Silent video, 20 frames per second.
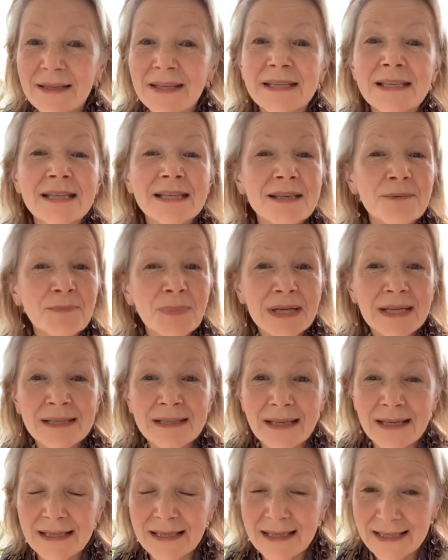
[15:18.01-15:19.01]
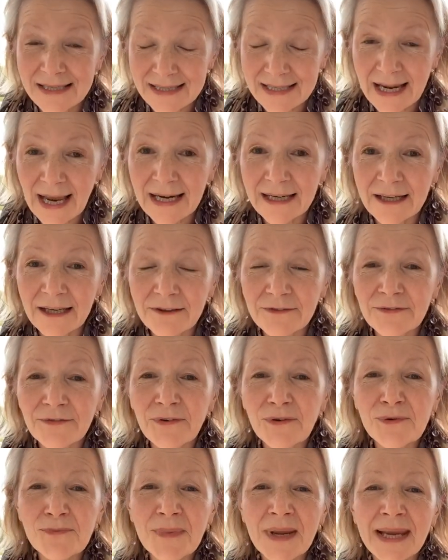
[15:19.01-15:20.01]
This is a piece that's stagnant
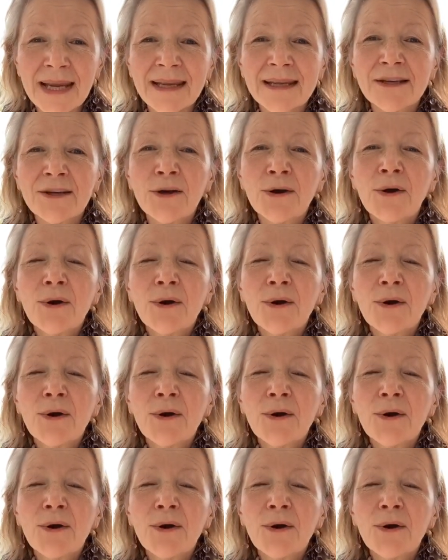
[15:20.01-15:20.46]
for me.